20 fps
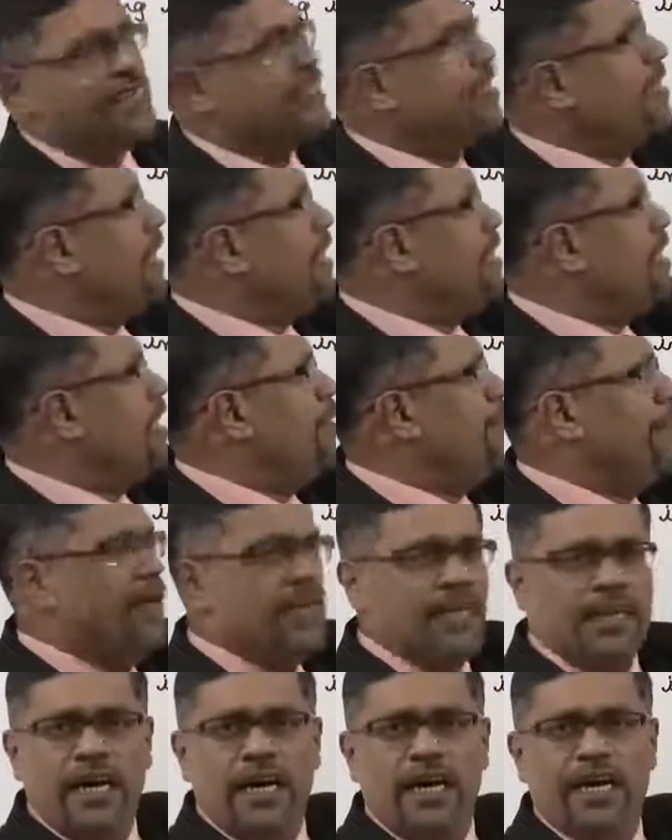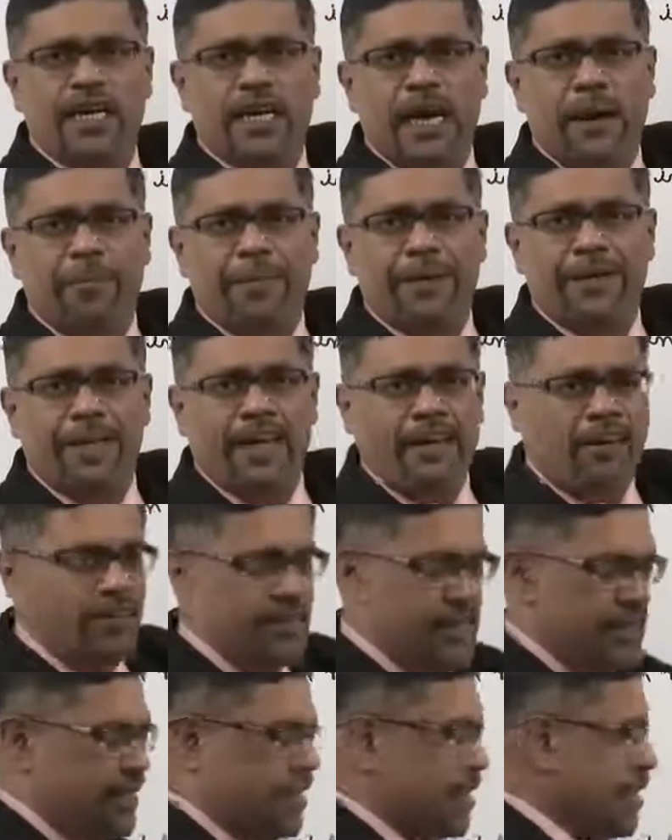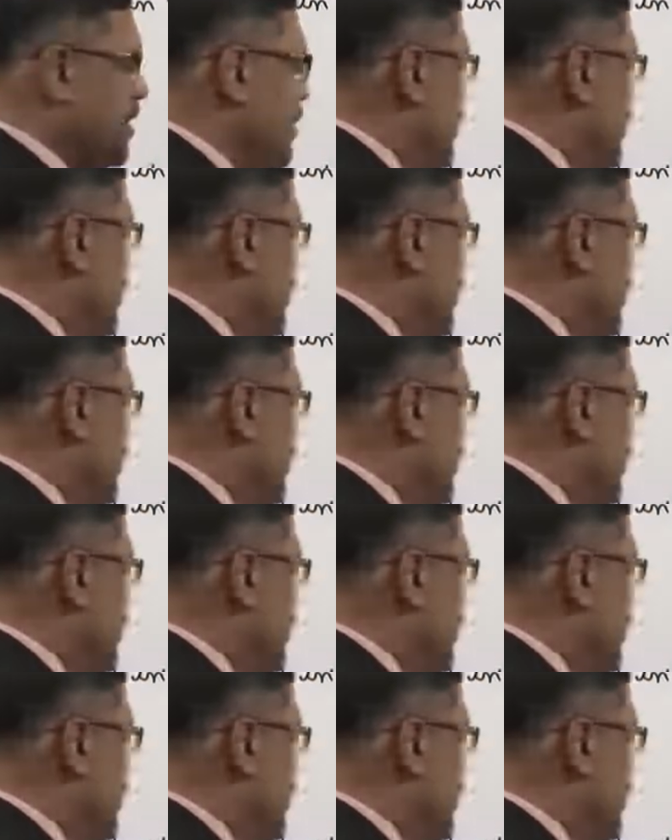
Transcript: Nothing but a capital receipt.